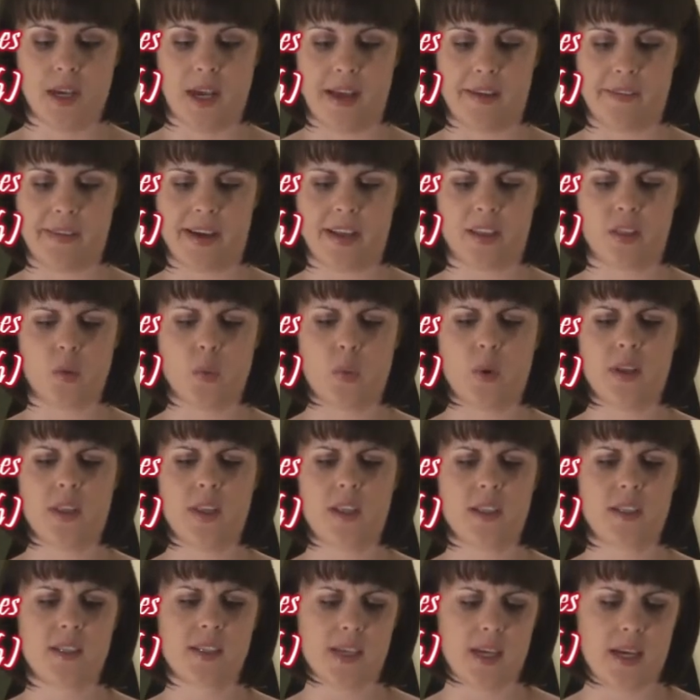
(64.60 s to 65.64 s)
I've got the one
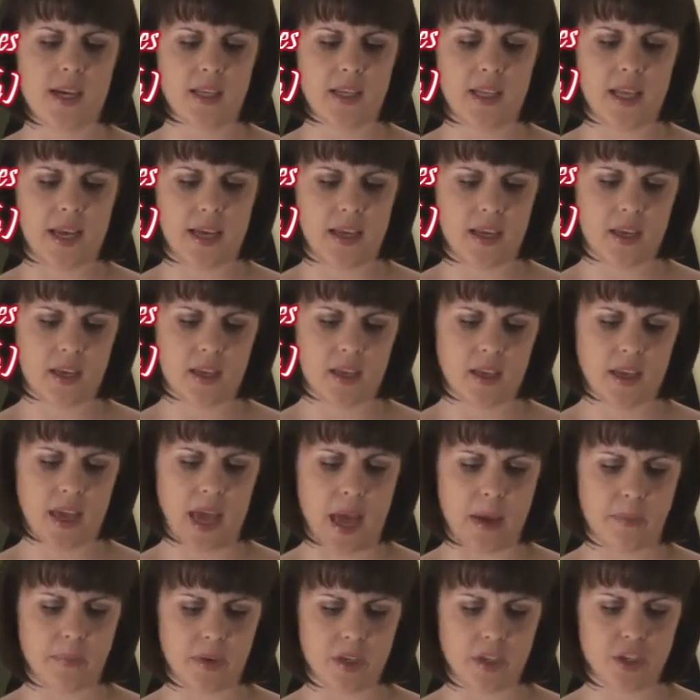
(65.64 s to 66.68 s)
that's got like
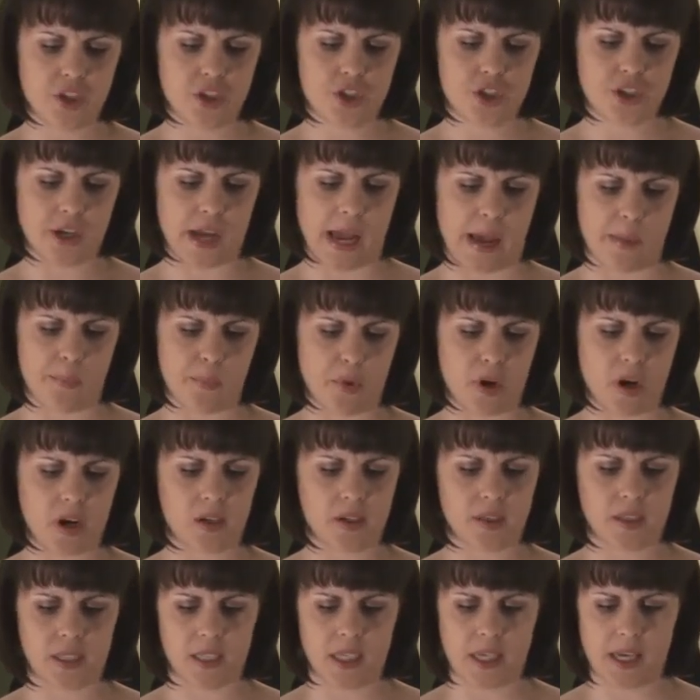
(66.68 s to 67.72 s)
cabbage and
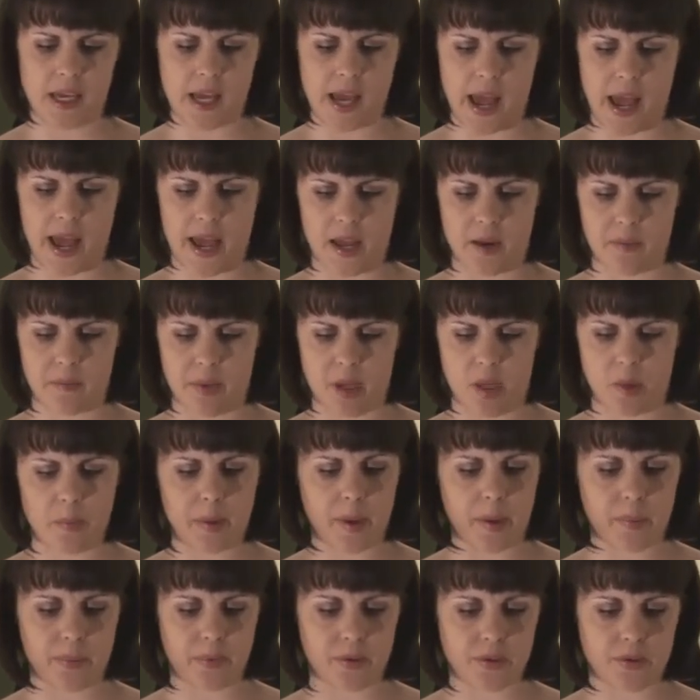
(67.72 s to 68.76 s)
broccoli and bell
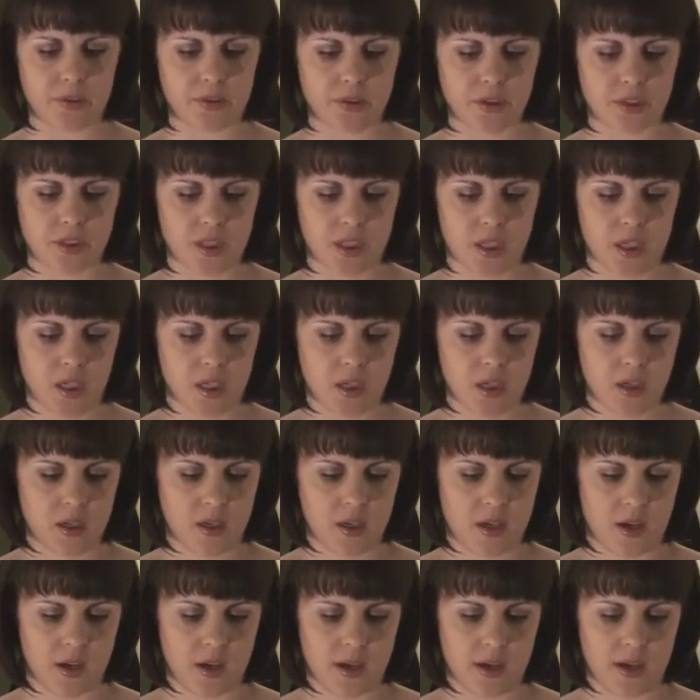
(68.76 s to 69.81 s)
peppers
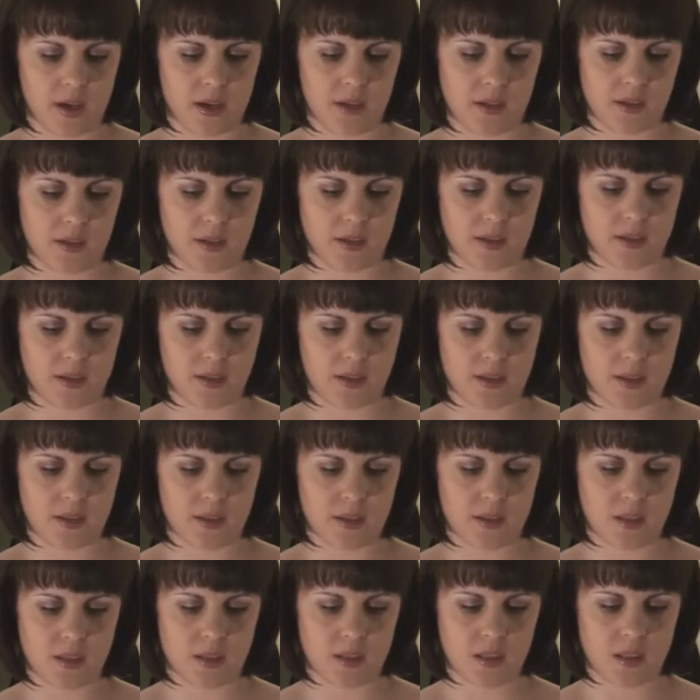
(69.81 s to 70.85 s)
and
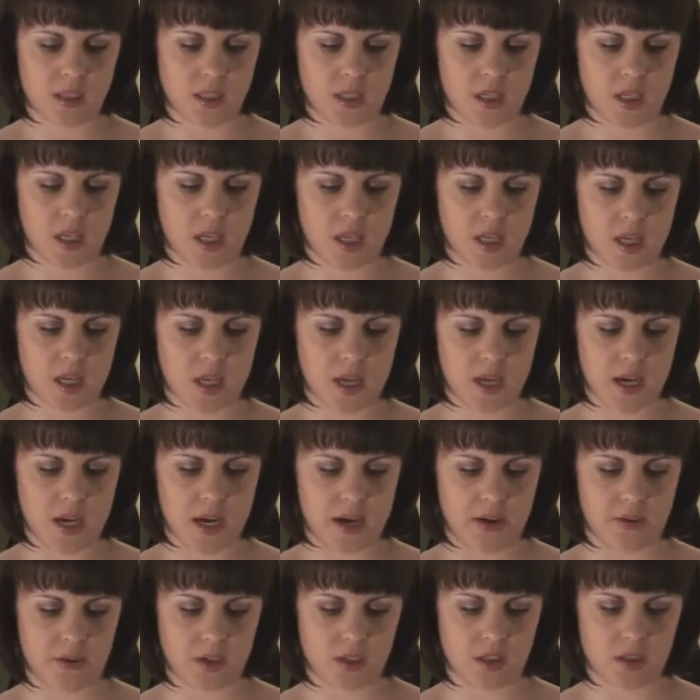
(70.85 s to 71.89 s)

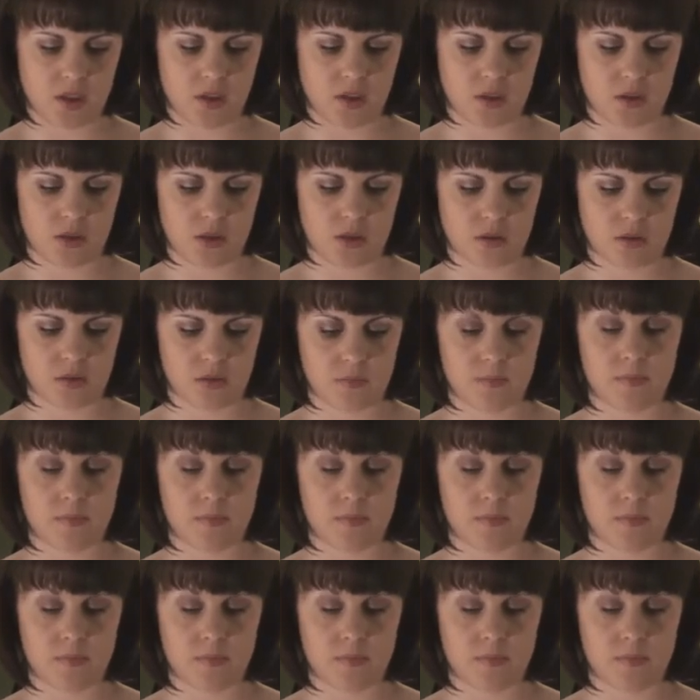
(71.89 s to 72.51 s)
carrots.